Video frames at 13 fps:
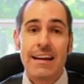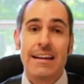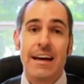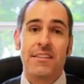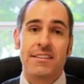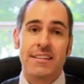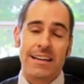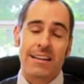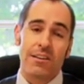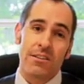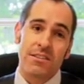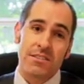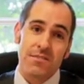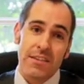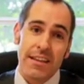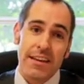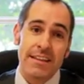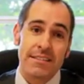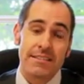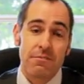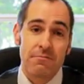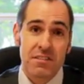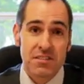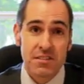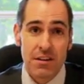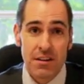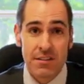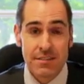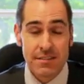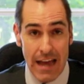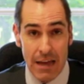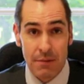Now, the deadlines for these returns